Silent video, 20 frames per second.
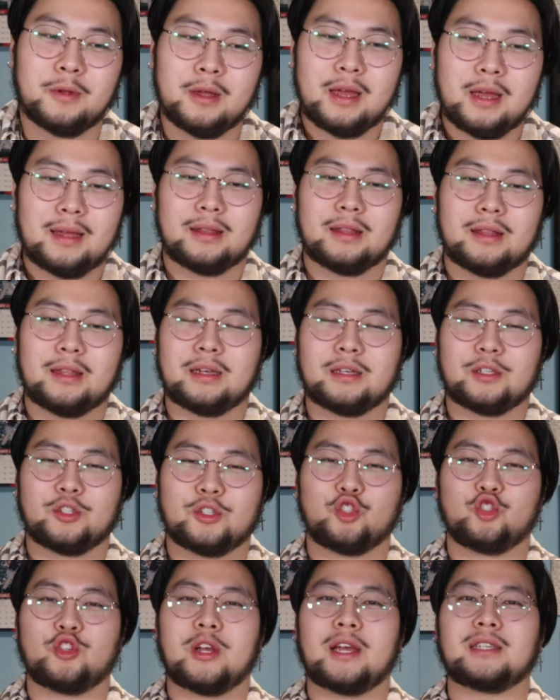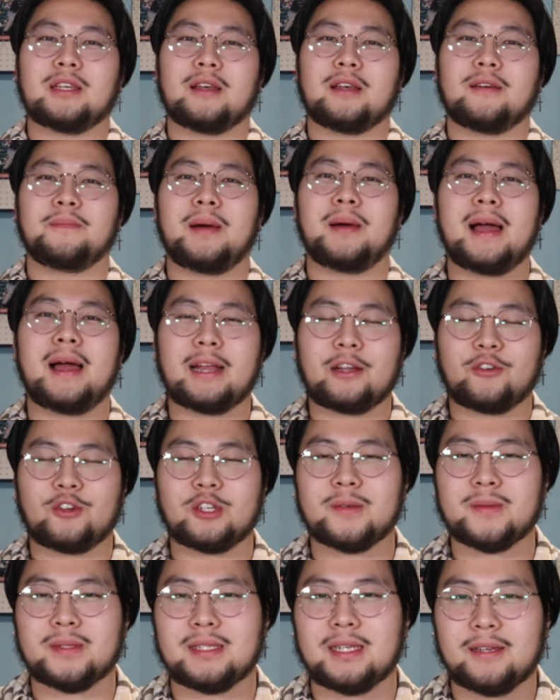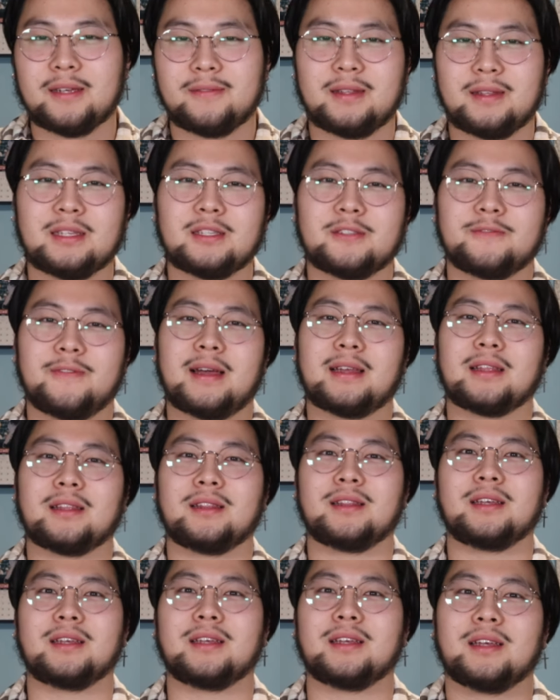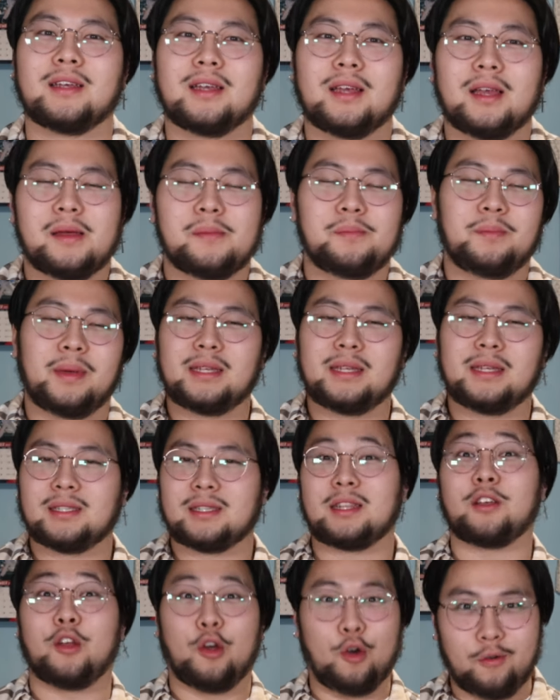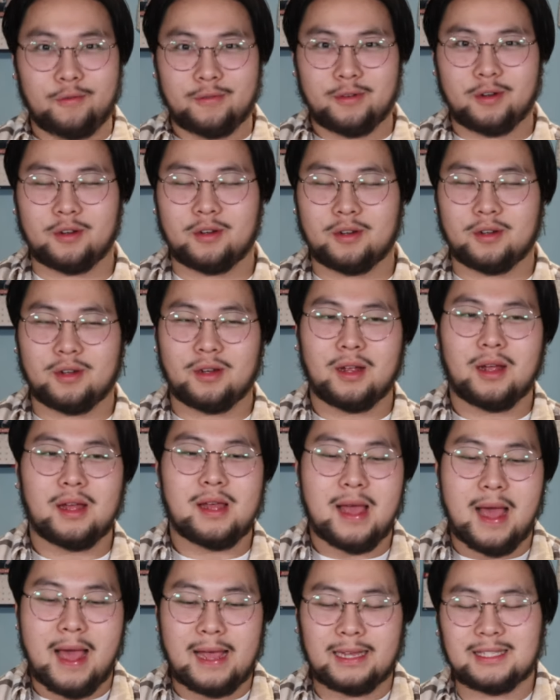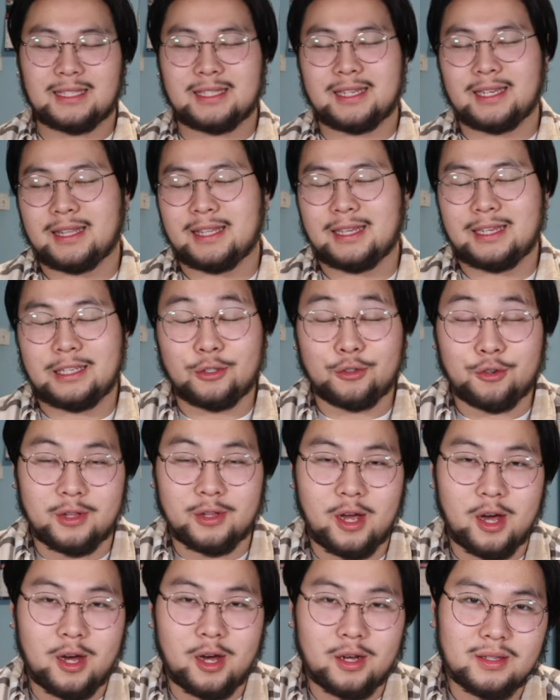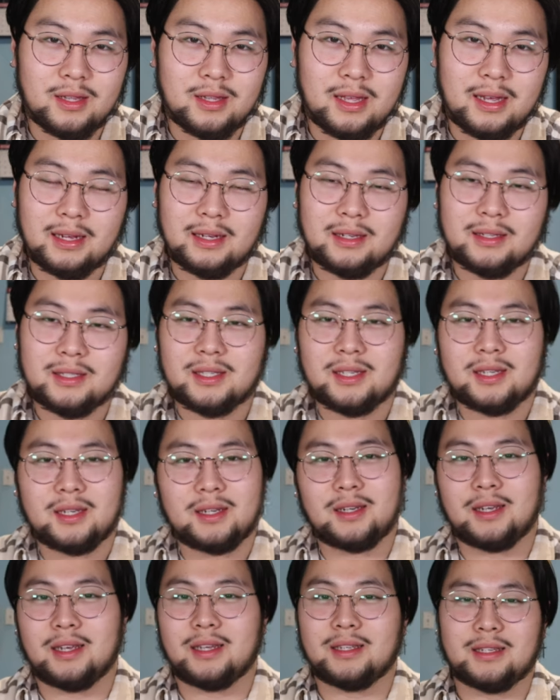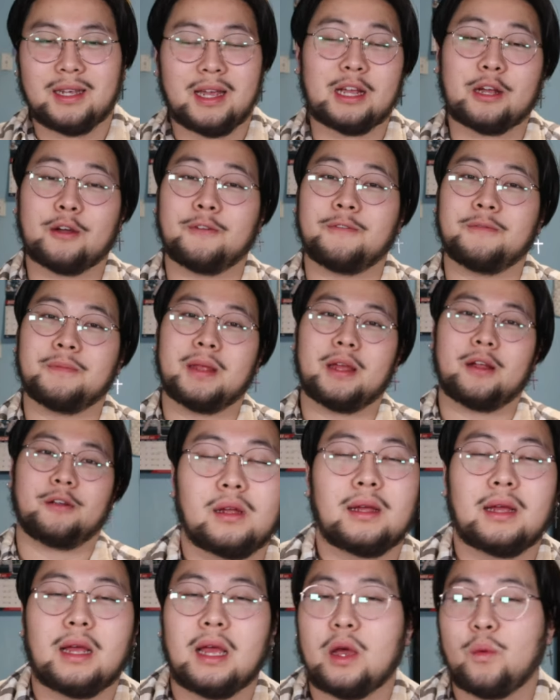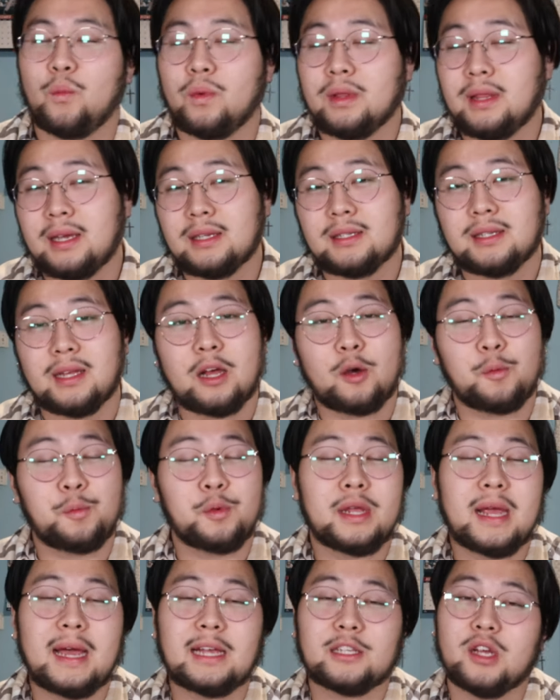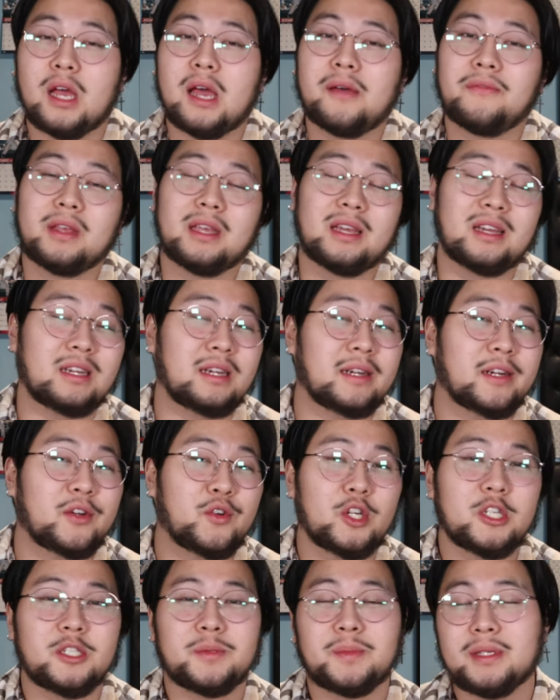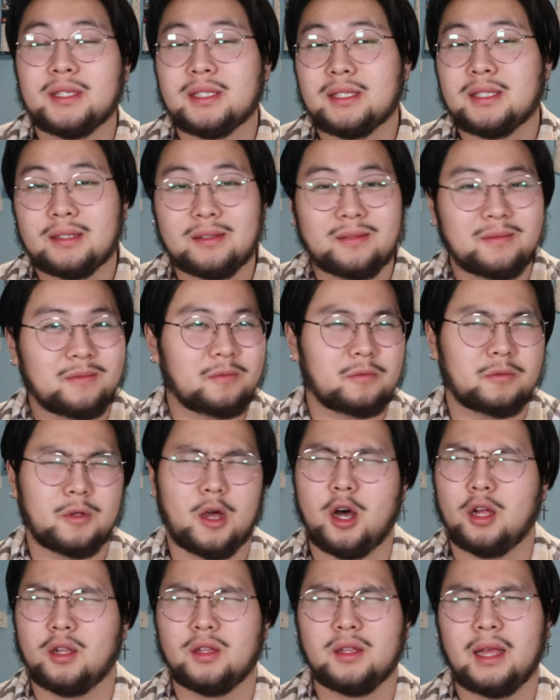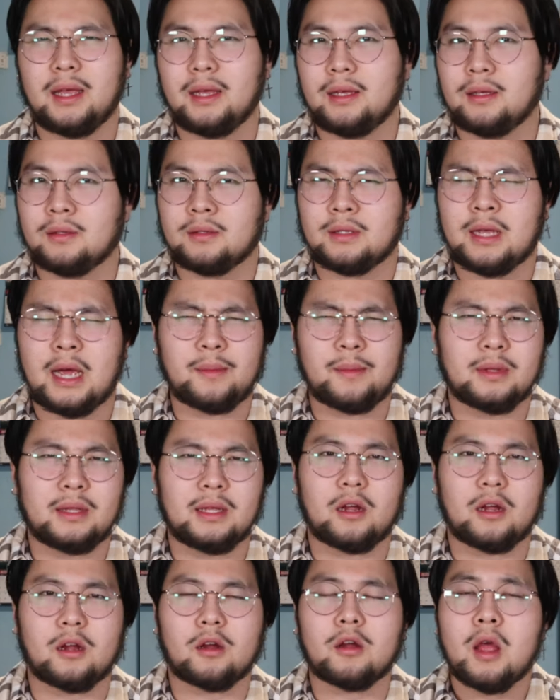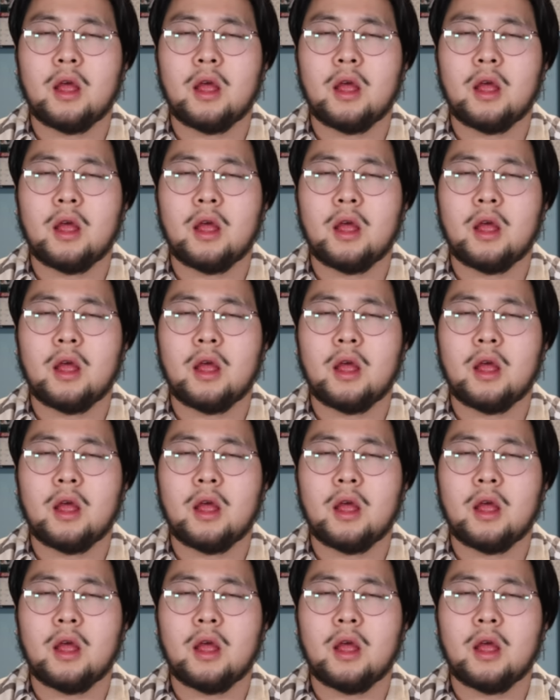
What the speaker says: the stress of buying Christmas gift is finally basically over. I just get to enjoy the holidays, and yeah, I go from there. And with that said, I hope you guys are having a good Christmas holiday time of the year.